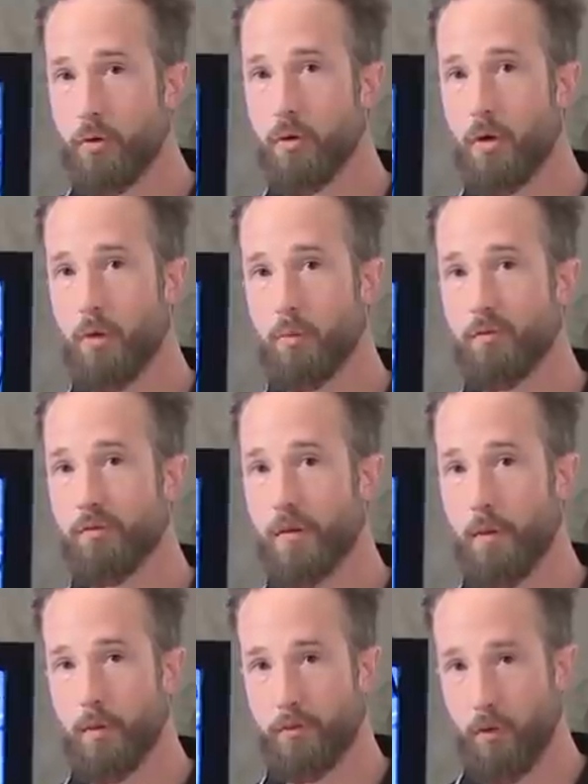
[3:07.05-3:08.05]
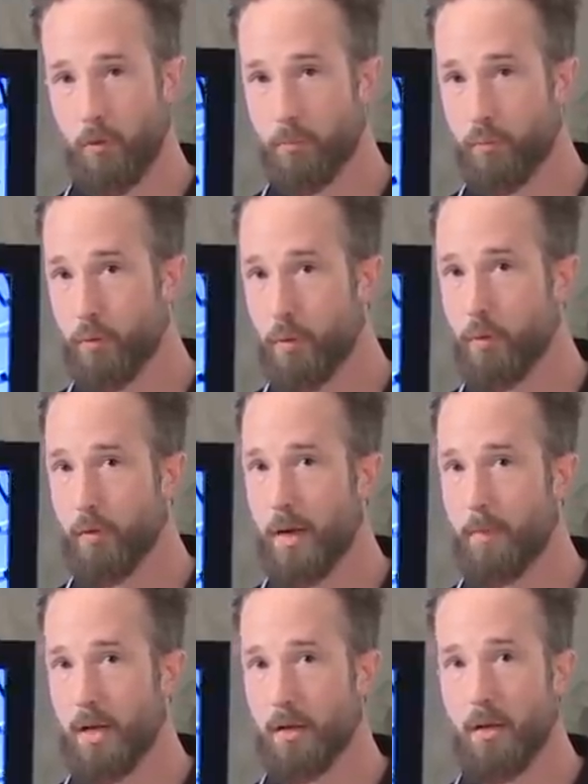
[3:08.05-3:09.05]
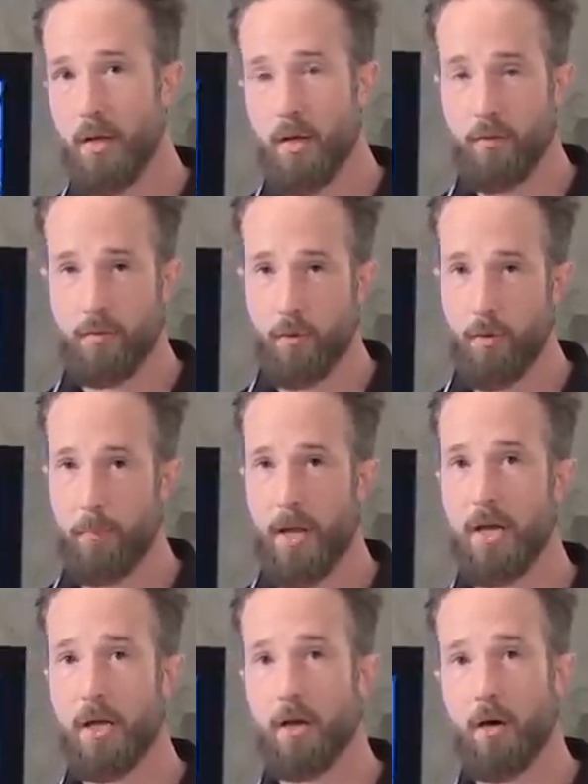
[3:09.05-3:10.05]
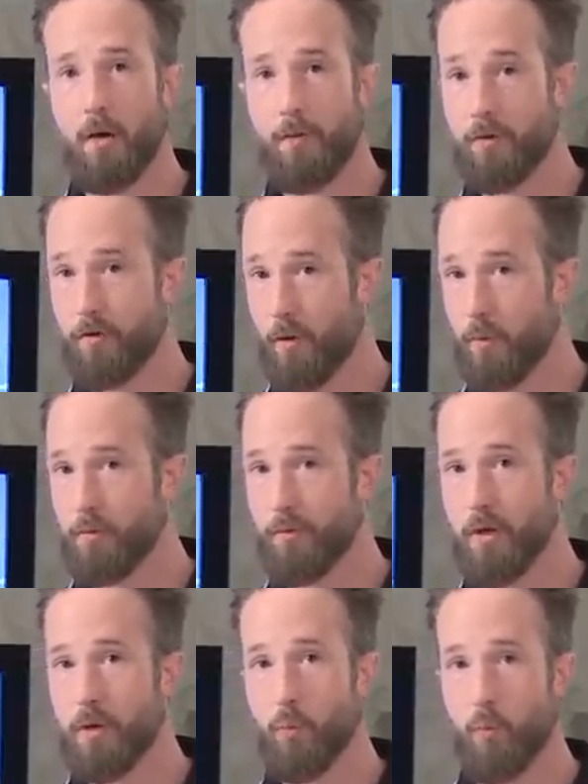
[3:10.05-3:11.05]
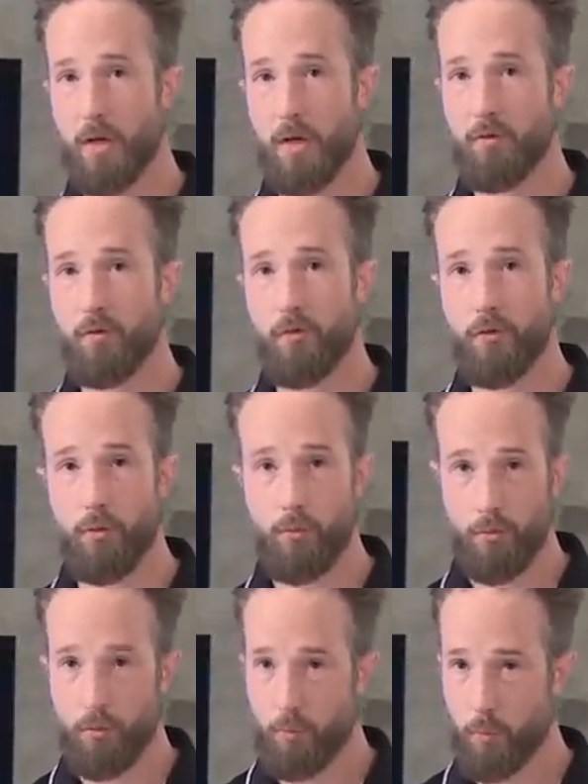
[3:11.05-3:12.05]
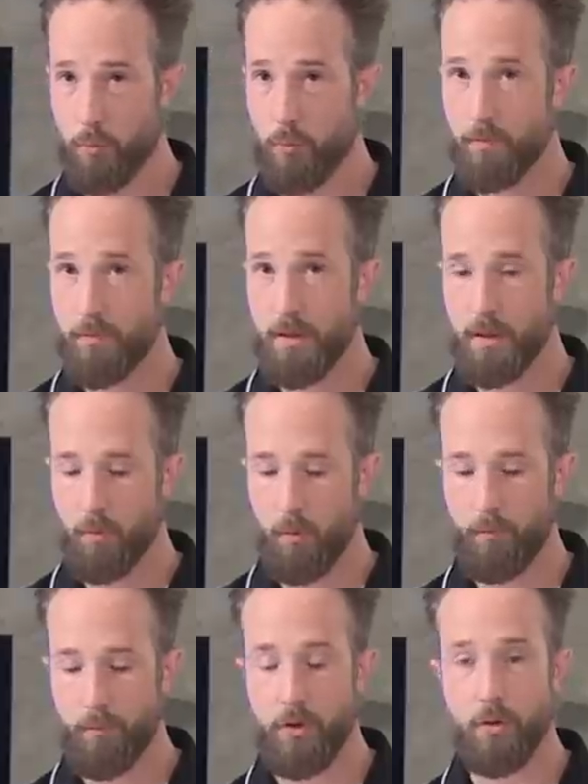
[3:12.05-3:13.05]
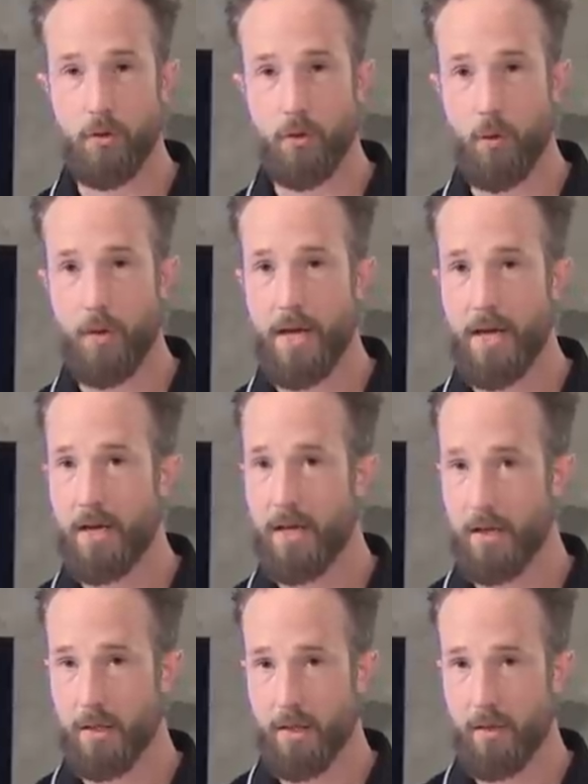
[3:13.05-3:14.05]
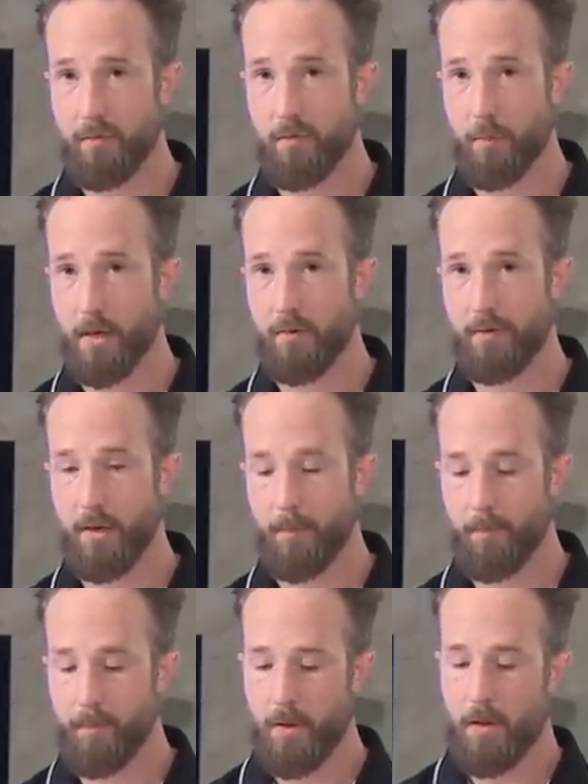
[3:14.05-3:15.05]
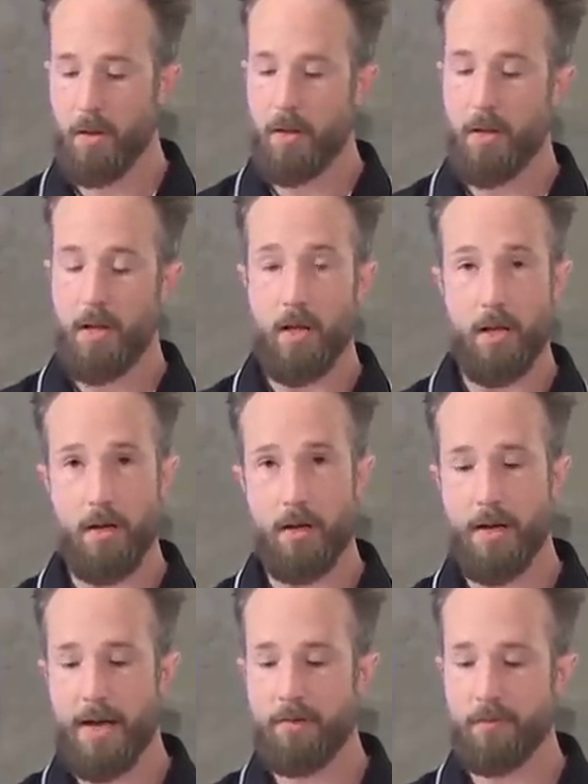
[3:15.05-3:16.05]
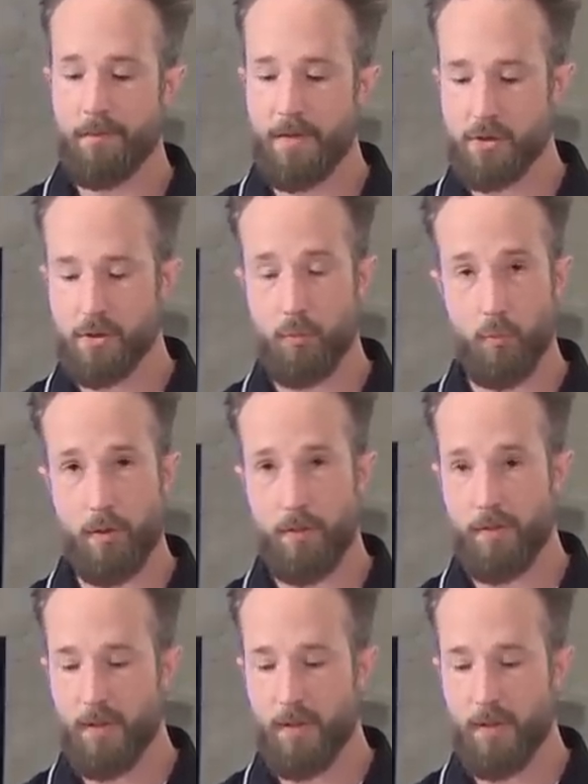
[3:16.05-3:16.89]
your own siren tone programming. So depending on the tones that you're wanting to do through your vehicle, you can go ahead and customize them. Nice feature with